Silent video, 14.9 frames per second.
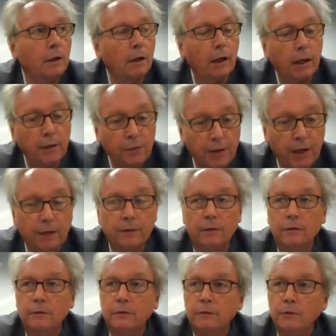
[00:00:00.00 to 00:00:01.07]
And then
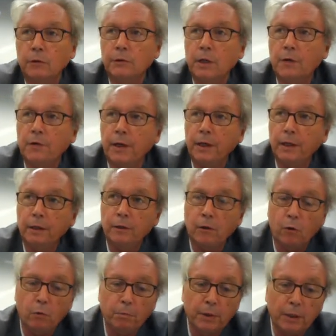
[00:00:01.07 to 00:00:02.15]
Ronald Reagan
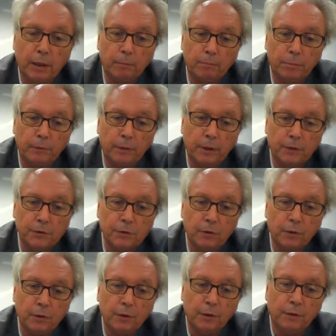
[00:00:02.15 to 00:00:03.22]
opened up and
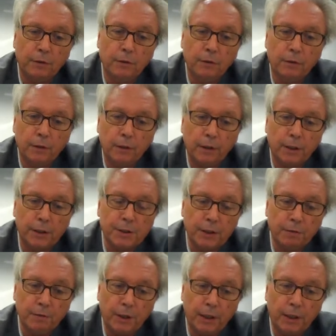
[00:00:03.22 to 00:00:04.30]
started.
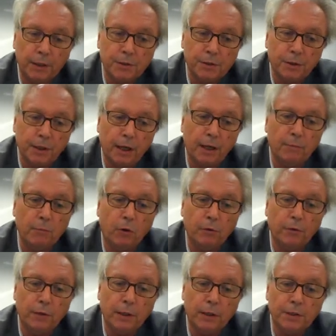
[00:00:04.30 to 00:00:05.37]
HIV/AIDS came on
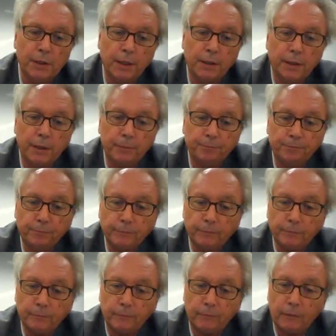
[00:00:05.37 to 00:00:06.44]
the agenda.
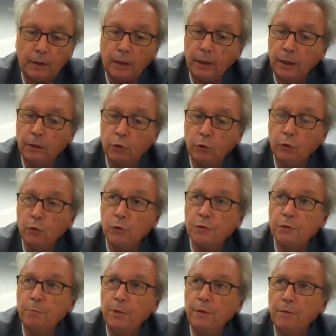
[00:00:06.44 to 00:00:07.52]
It could
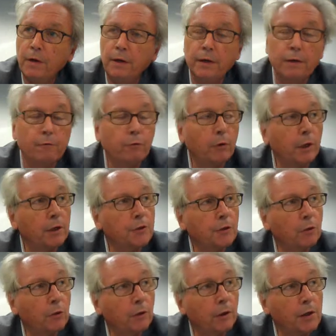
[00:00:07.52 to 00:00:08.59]
also be very influential
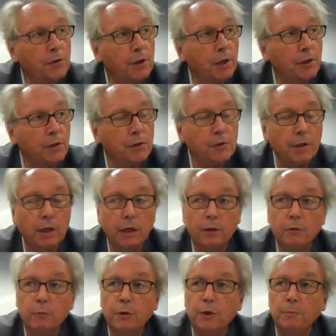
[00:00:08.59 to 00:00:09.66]
organizations like
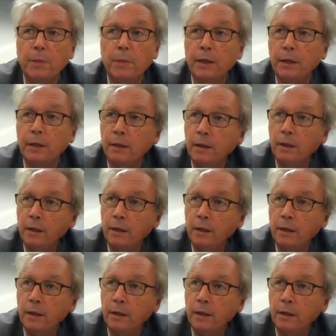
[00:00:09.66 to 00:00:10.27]
the World Bank